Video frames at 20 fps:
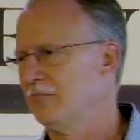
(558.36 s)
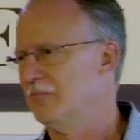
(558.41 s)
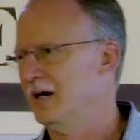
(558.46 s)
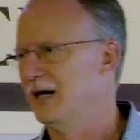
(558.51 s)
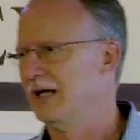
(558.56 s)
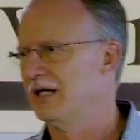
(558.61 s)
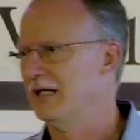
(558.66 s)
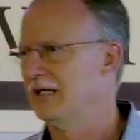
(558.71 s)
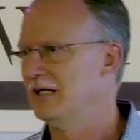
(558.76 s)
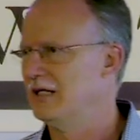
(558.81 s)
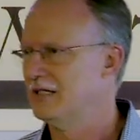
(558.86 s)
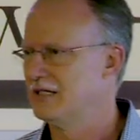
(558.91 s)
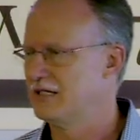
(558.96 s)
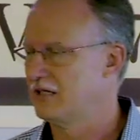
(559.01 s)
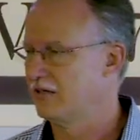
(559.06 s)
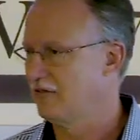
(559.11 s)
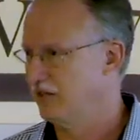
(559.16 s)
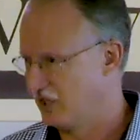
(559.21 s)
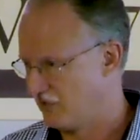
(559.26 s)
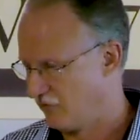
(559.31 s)
but it
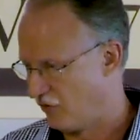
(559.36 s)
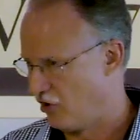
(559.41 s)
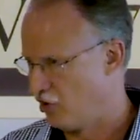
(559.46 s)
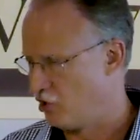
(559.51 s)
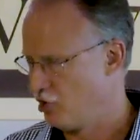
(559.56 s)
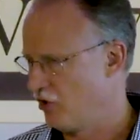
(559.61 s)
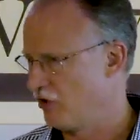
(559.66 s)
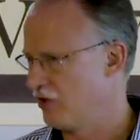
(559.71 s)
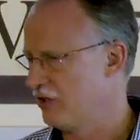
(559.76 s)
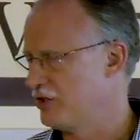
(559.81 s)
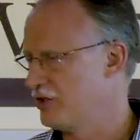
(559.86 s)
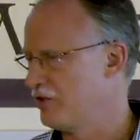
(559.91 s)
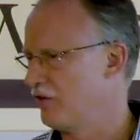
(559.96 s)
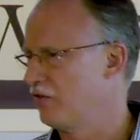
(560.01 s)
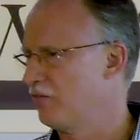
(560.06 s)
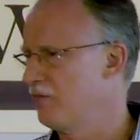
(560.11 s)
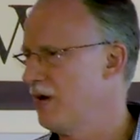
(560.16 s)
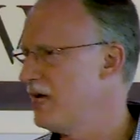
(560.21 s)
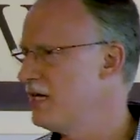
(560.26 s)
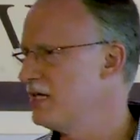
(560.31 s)
is, as far as you're
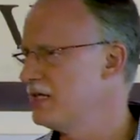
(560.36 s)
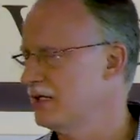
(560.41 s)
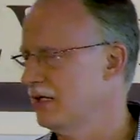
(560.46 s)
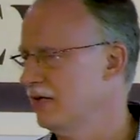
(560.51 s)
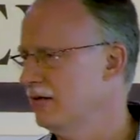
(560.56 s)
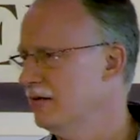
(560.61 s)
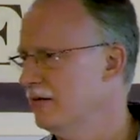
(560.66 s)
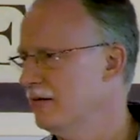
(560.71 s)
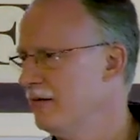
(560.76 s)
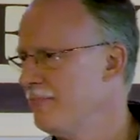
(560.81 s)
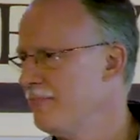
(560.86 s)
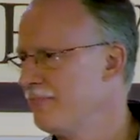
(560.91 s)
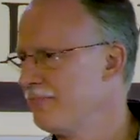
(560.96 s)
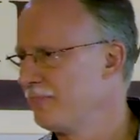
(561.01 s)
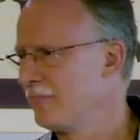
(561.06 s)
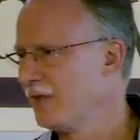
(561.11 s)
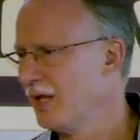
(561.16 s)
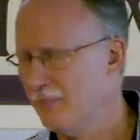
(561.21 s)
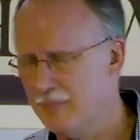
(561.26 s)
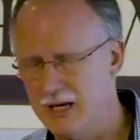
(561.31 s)
concerned, wasted.
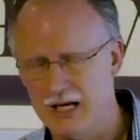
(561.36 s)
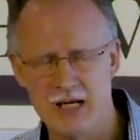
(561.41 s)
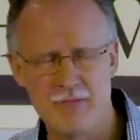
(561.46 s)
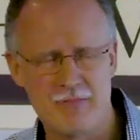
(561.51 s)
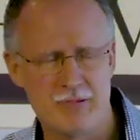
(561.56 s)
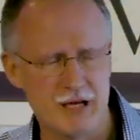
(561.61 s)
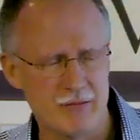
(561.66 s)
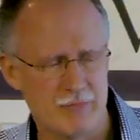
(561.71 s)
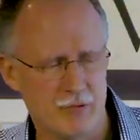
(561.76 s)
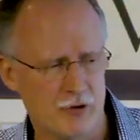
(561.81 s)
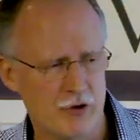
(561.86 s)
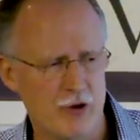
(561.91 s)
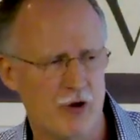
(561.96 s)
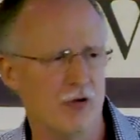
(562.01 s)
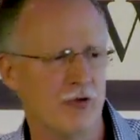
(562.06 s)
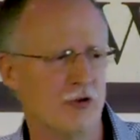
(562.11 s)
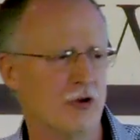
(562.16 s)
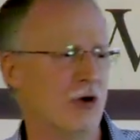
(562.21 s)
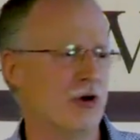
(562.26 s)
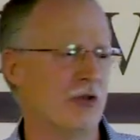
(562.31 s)
Many people
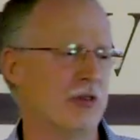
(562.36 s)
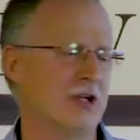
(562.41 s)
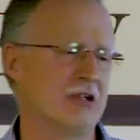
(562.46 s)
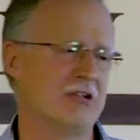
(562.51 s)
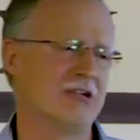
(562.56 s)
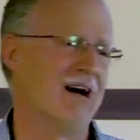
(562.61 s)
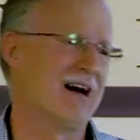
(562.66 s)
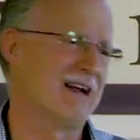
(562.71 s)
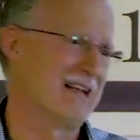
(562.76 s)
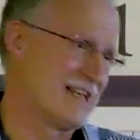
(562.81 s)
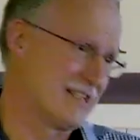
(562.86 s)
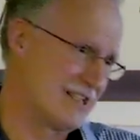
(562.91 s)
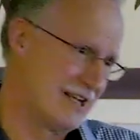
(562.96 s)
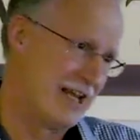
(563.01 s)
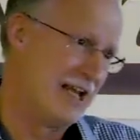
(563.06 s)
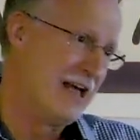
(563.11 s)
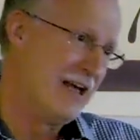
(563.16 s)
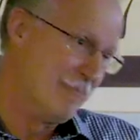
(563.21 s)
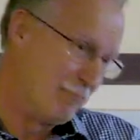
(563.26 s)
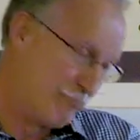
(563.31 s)
don't know that God has
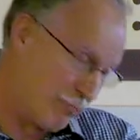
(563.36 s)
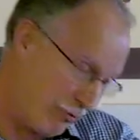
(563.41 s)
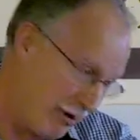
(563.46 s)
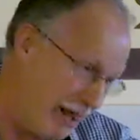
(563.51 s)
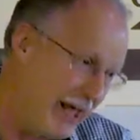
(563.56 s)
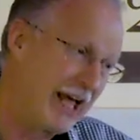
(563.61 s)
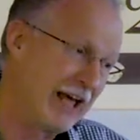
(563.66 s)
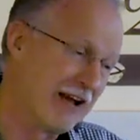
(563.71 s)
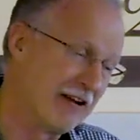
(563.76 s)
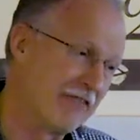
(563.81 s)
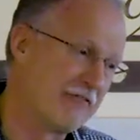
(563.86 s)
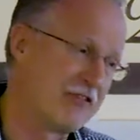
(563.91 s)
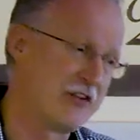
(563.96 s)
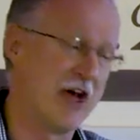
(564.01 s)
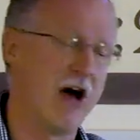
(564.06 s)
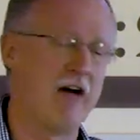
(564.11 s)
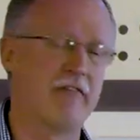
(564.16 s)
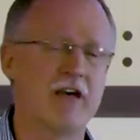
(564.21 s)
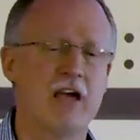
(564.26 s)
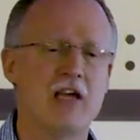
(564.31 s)
a plan of
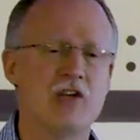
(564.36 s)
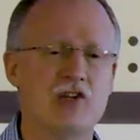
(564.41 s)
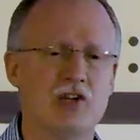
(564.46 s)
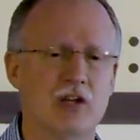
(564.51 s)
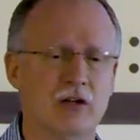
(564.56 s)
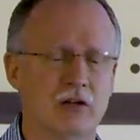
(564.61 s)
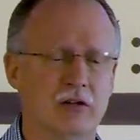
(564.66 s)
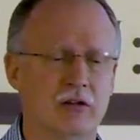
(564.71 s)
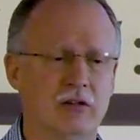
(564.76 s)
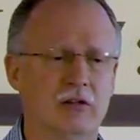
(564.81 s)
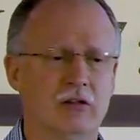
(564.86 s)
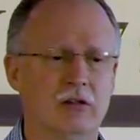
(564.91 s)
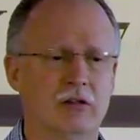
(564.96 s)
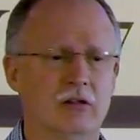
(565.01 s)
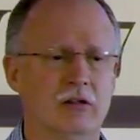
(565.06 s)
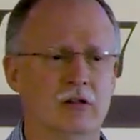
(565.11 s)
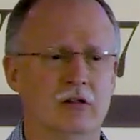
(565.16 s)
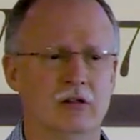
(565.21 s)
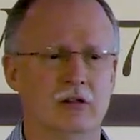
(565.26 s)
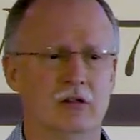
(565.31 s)
salvation.
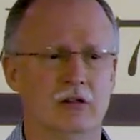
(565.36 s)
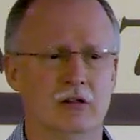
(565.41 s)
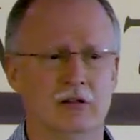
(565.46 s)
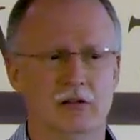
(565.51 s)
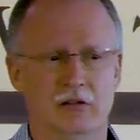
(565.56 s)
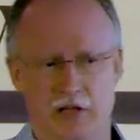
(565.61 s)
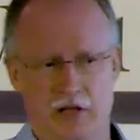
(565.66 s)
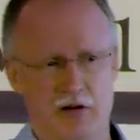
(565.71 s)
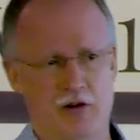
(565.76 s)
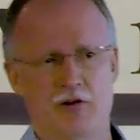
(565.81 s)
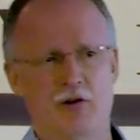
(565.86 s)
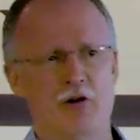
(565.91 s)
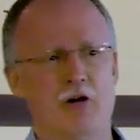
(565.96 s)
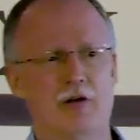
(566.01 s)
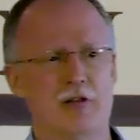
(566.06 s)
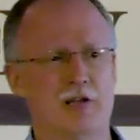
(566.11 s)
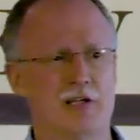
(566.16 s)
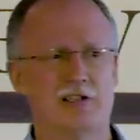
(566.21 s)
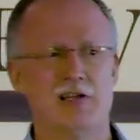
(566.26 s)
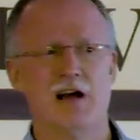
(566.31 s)
They don't
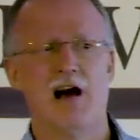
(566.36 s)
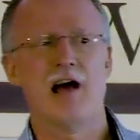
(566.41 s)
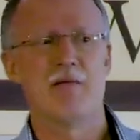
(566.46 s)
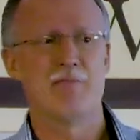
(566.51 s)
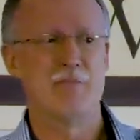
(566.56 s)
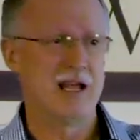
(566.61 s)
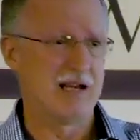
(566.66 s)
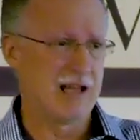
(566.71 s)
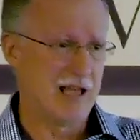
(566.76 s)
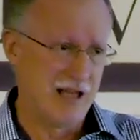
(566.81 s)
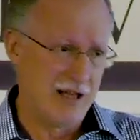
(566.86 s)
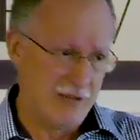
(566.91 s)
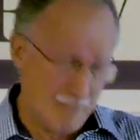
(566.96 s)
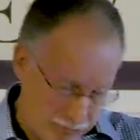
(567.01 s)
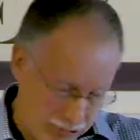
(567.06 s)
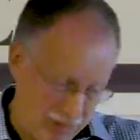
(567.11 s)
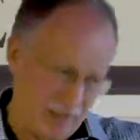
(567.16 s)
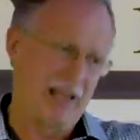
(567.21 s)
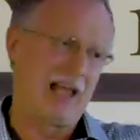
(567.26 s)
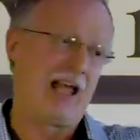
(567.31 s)
know that God made a
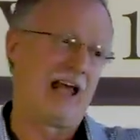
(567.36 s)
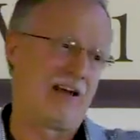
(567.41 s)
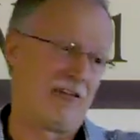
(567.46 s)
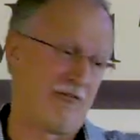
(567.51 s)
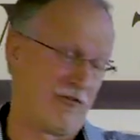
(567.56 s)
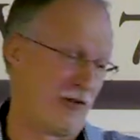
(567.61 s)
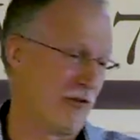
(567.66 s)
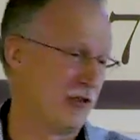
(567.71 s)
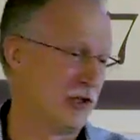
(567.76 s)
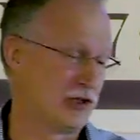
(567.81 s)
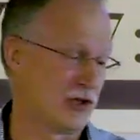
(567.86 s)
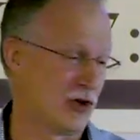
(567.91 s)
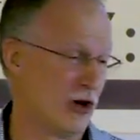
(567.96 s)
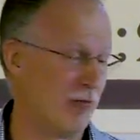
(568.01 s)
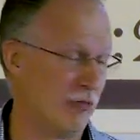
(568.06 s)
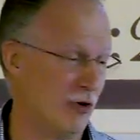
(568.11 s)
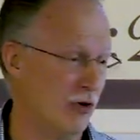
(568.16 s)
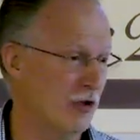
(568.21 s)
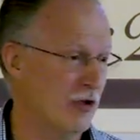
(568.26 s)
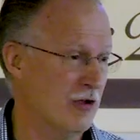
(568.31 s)
plan for the
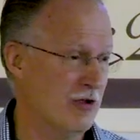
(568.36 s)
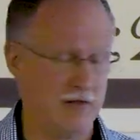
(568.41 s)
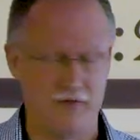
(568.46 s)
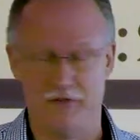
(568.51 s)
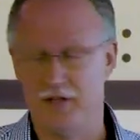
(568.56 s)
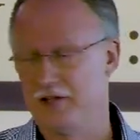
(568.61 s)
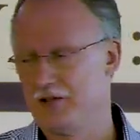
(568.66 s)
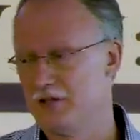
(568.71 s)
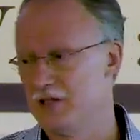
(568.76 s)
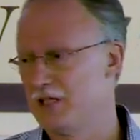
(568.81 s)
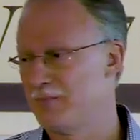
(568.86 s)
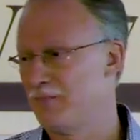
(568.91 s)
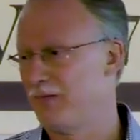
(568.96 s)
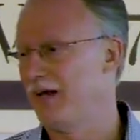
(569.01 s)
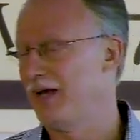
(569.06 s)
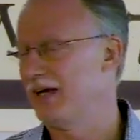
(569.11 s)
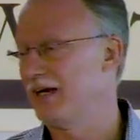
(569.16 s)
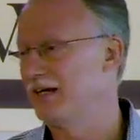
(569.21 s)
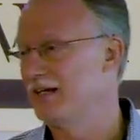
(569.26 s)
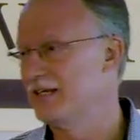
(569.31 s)
trouble that this
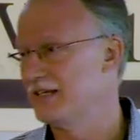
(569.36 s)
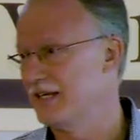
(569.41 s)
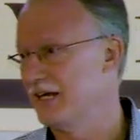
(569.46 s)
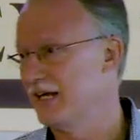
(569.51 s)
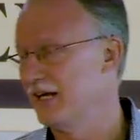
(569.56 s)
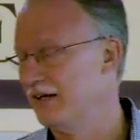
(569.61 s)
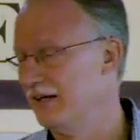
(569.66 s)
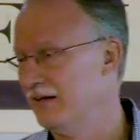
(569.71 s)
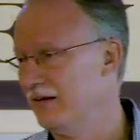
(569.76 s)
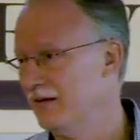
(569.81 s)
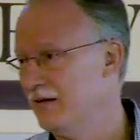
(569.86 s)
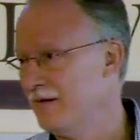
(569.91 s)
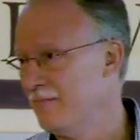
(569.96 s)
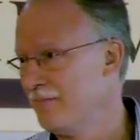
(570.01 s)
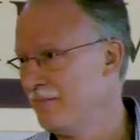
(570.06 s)
planet is in.